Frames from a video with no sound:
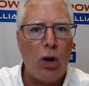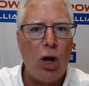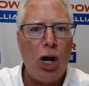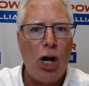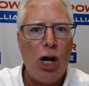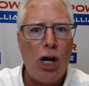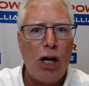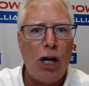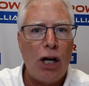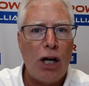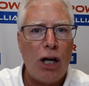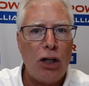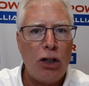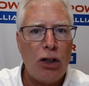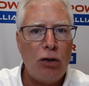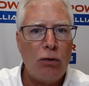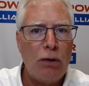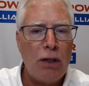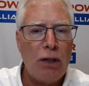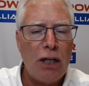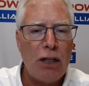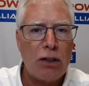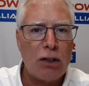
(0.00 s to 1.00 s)
and you
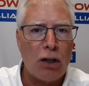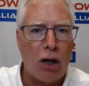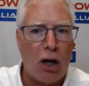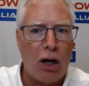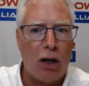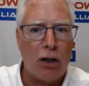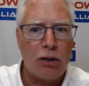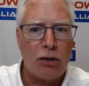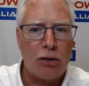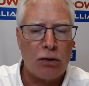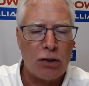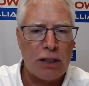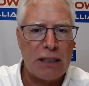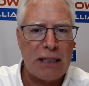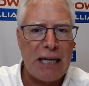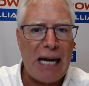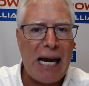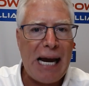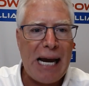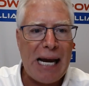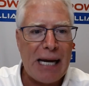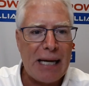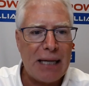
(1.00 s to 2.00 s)
need to
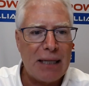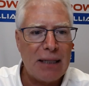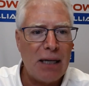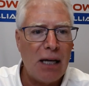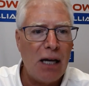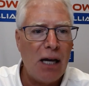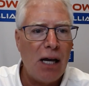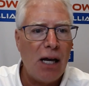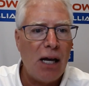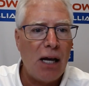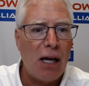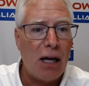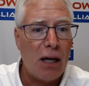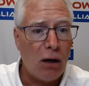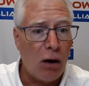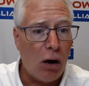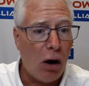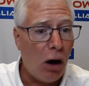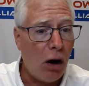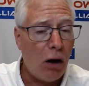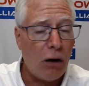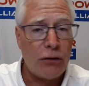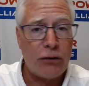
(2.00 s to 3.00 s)
understand. And
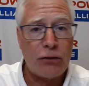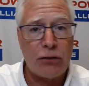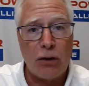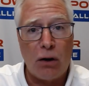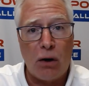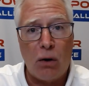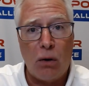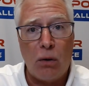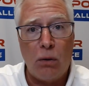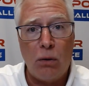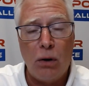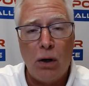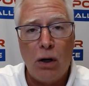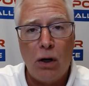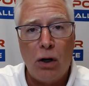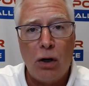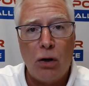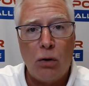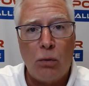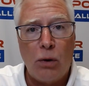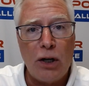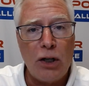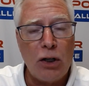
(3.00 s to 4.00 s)
also,
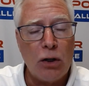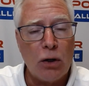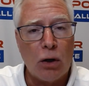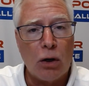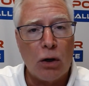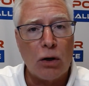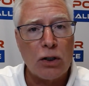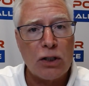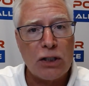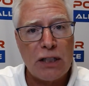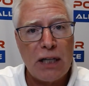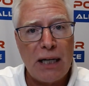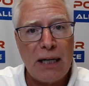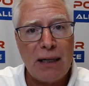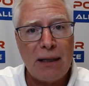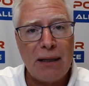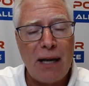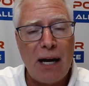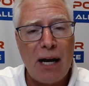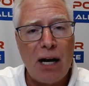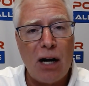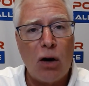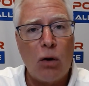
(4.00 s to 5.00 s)
when you're sitting
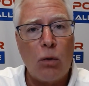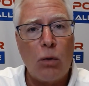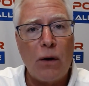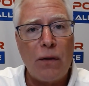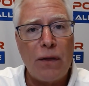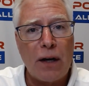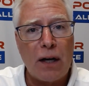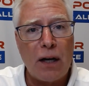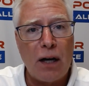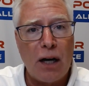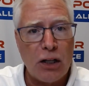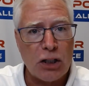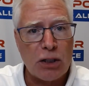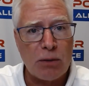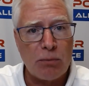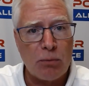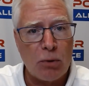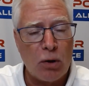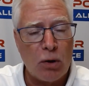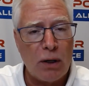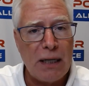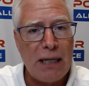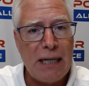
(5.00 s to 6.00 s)
there with a customer
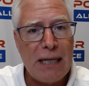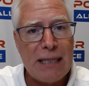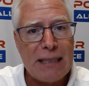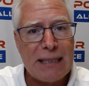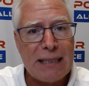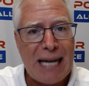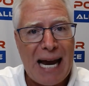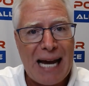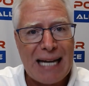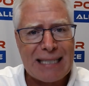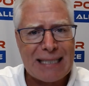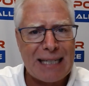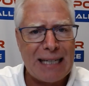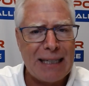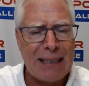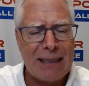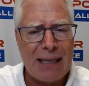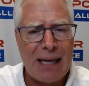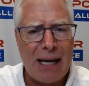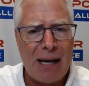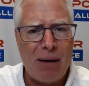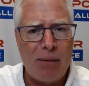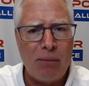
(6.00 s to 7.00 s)
and he's asking
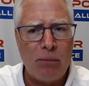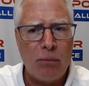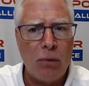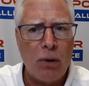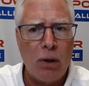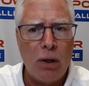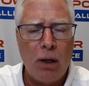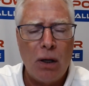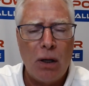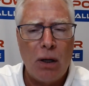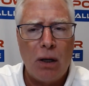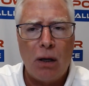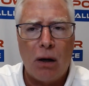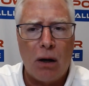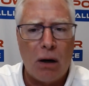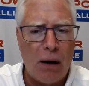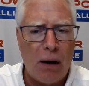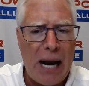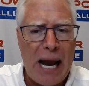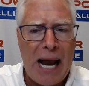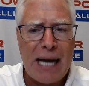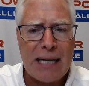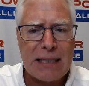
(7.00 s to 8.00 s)
them or
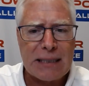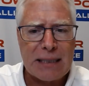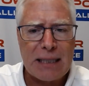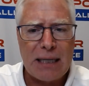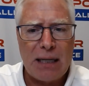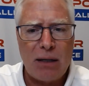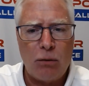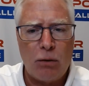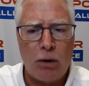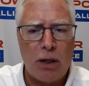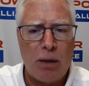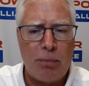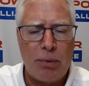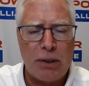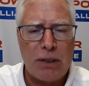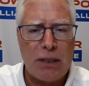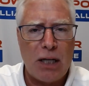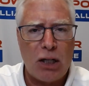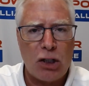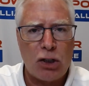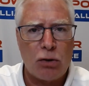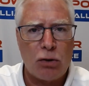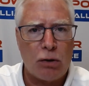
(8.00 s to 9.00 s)
asking with a
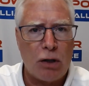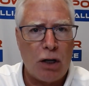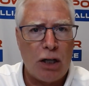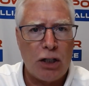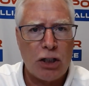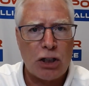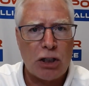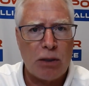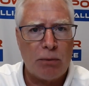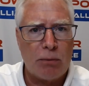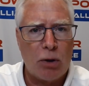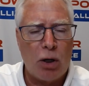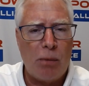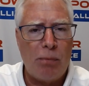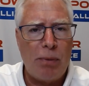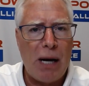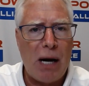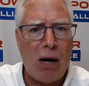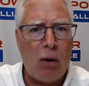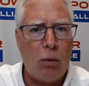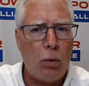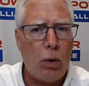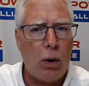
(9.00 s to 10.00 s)
potential customer
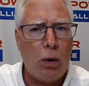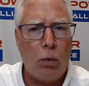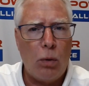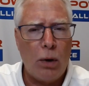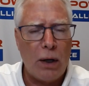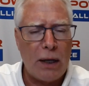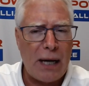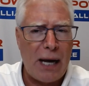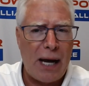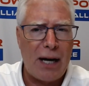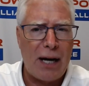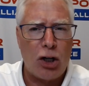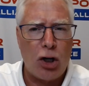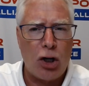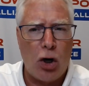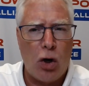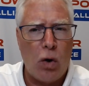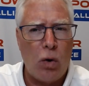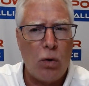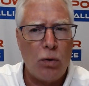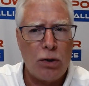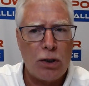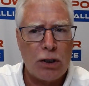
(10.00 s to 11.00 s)
about, well, what kind of
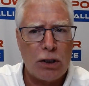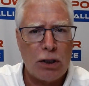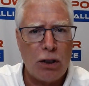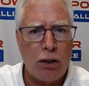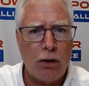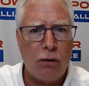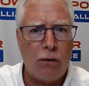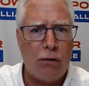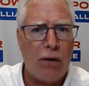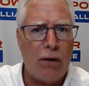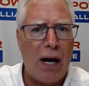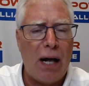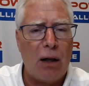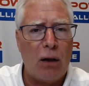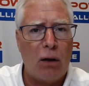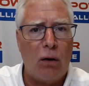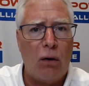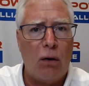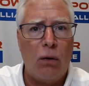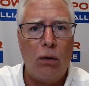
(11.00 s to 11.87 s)
codes do you follow?